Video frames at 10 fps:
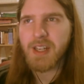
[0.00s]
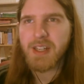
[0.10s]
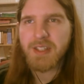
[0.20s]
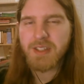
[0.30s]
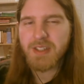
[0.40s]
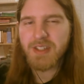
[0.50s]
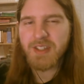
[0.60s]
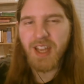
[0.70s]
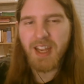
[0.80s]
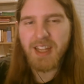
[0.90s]

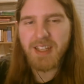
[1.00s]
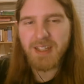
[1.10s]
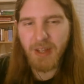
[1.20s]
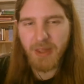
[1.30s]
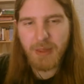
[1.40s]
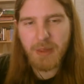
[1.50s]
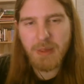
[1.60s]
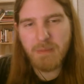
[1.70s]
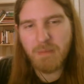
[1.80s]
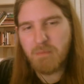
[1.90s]
second to
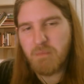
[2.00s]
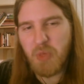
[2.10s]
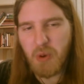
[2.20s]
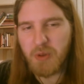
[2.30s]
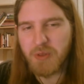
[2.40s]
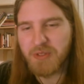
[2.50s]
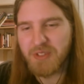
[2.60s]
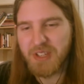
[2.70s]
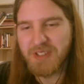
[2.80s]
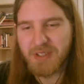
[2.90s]
third
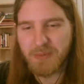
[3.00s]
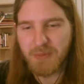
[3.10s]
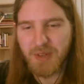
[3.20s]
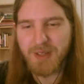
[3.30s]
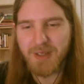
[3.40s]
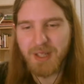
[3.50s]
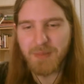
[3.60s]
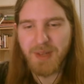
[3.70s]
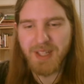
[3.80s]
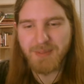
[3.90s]
season, probably the
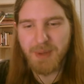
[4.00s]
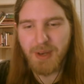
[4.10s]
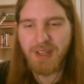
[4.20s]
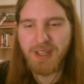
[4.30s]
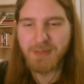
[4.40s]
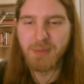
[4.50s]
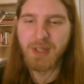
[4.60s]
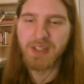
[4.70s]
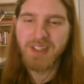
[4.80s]
best period. But yeah, mm,